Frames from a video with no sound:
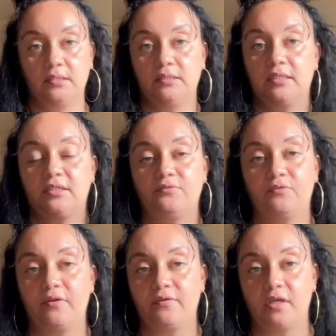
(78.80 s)
Nothing
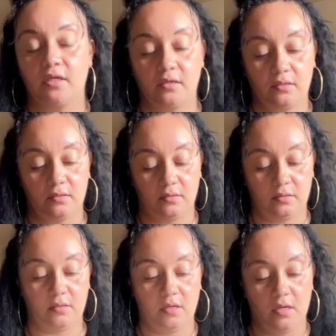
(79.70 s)
very,
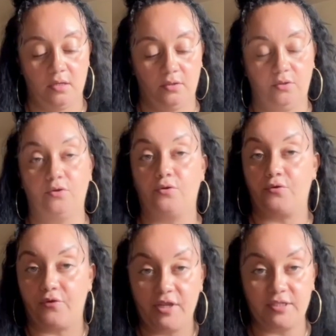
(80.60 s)
you know,
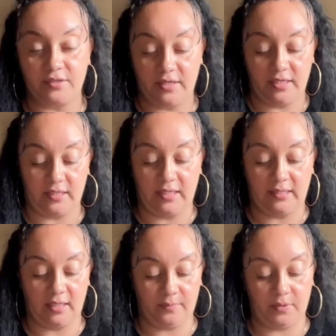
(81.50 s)
crazy or anything like
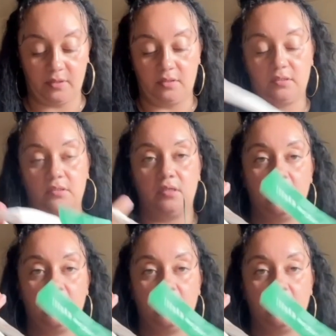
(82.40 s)
that, because